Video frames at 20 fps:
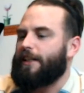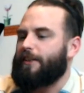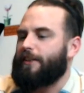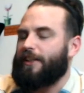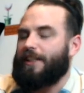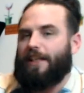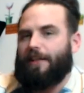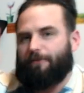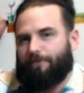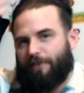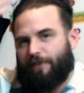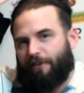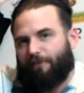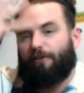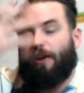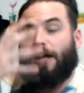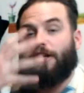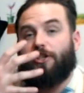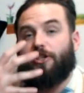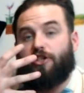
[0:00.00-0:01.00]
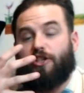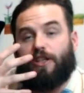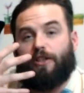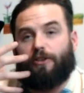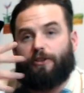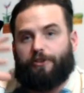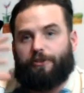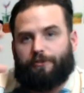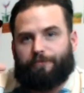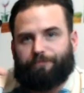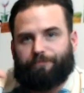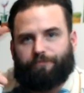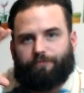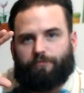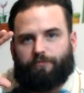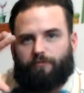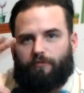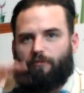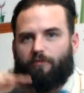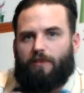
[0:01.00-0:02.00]
The flight shield.
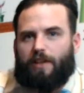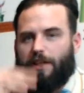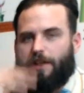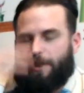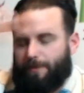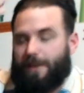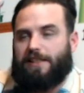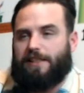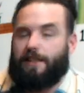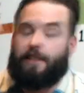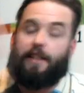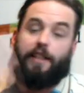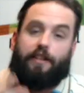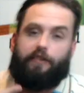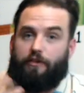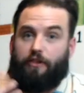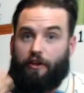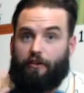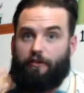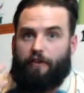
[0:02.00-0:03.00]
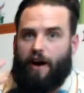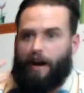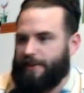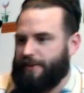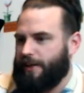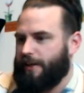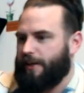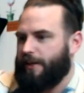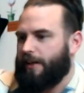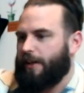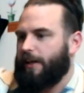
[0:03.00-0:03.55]
It's basically the visor.